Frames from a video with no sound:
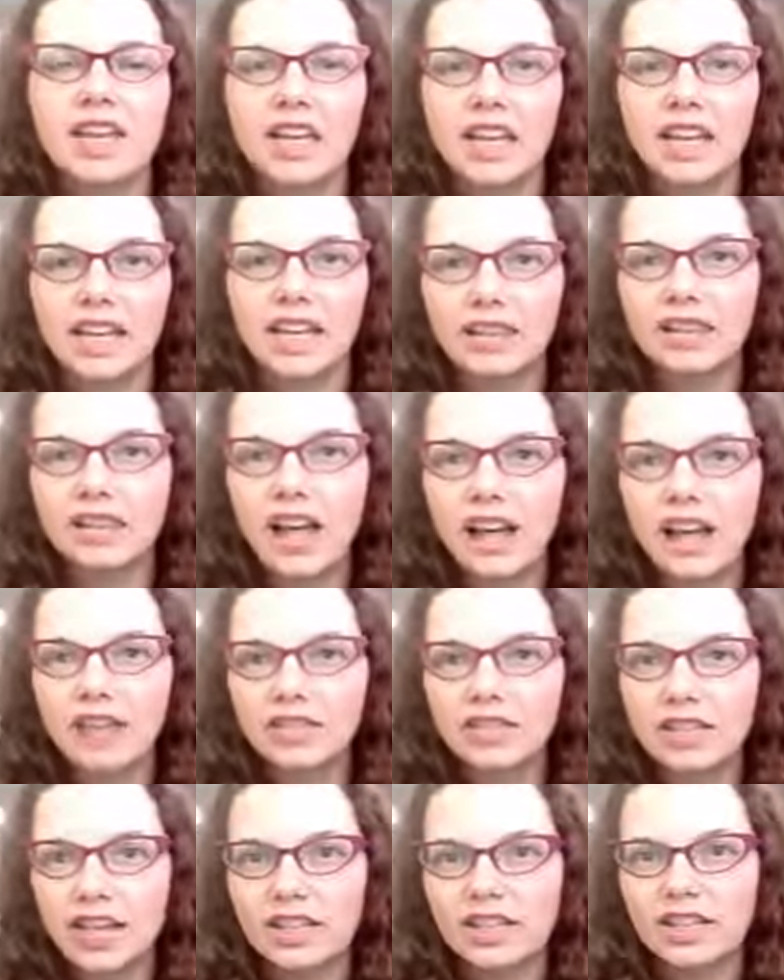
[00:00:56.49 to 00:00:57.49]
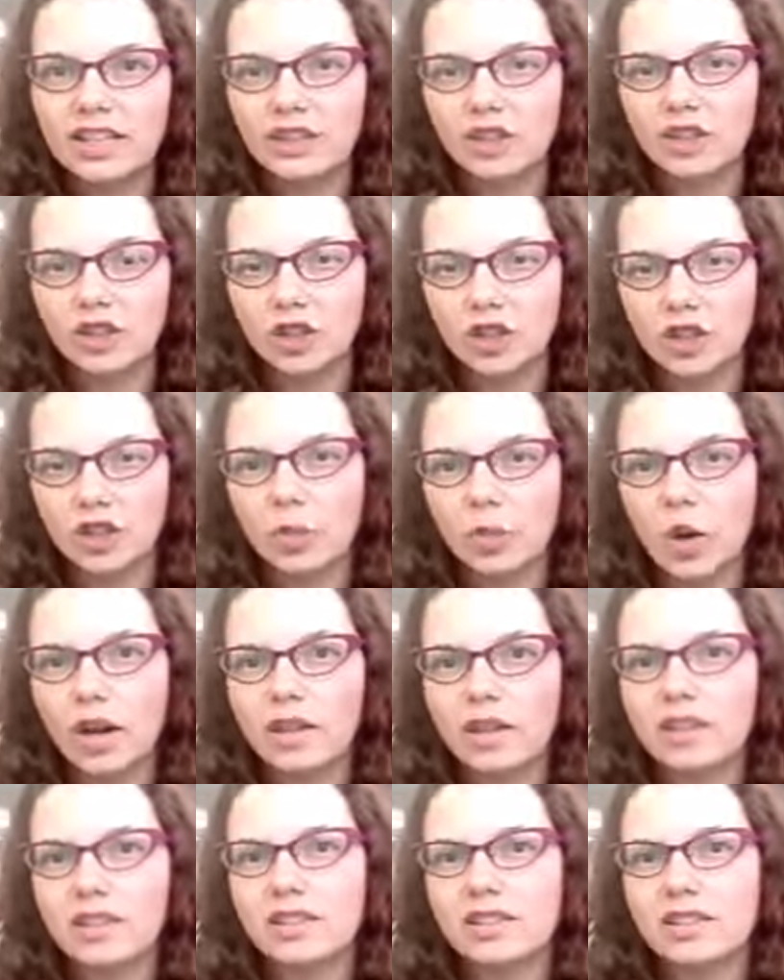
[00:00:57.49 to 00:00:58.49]
In a lot of cases, you're going to want
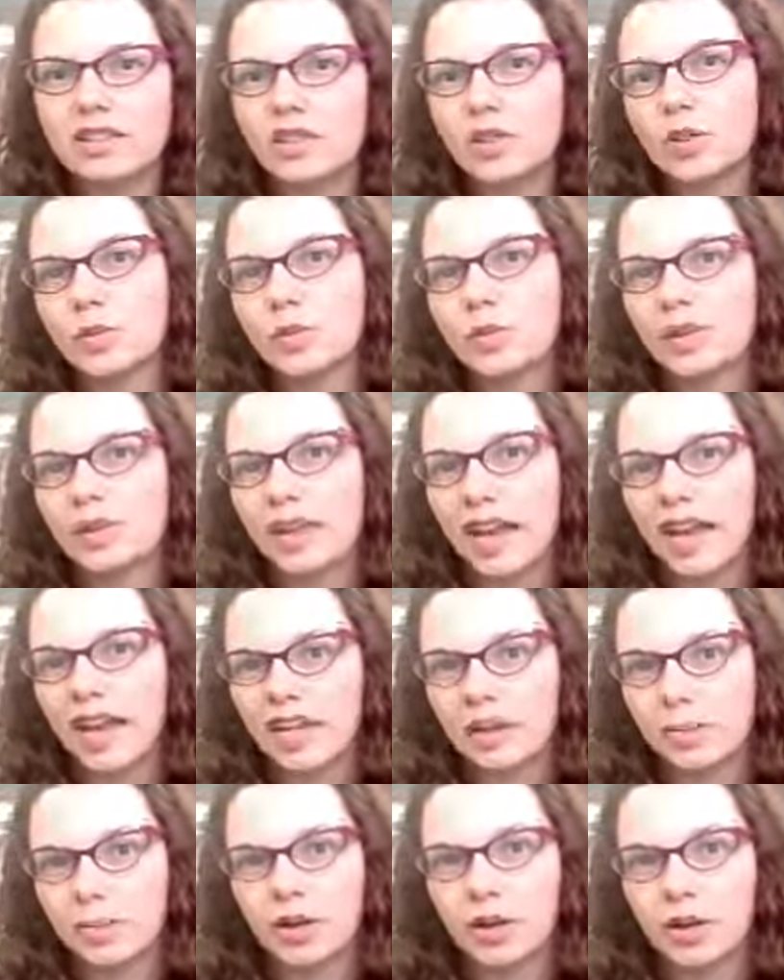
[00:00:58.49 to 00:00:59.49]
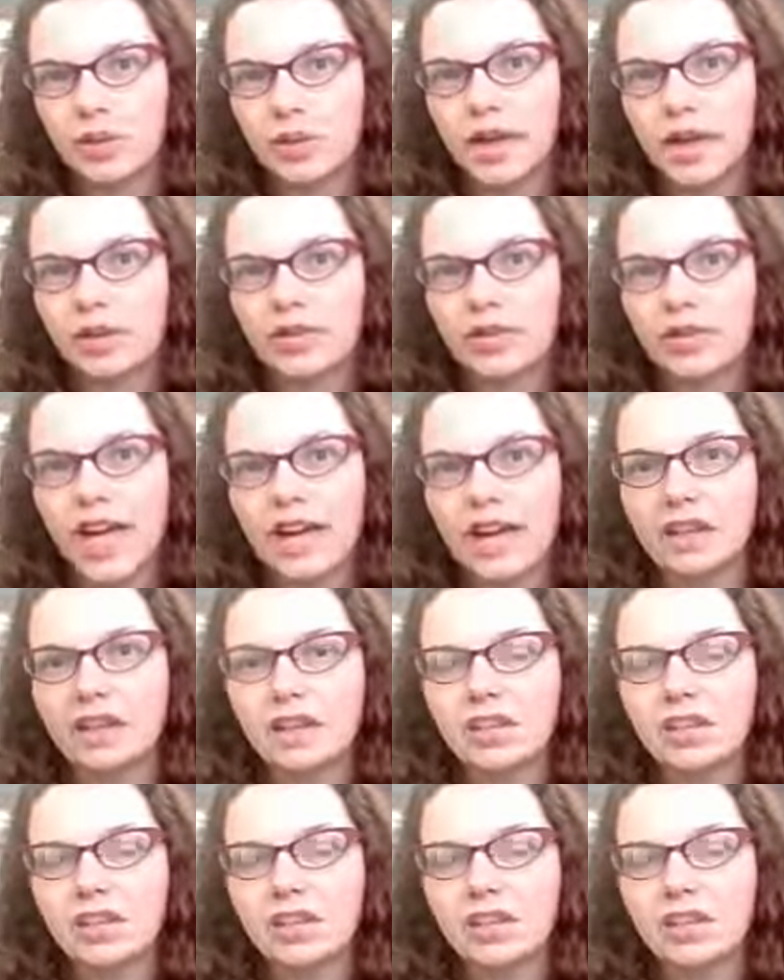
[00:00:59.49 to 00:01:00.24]
to consult with an expert about that.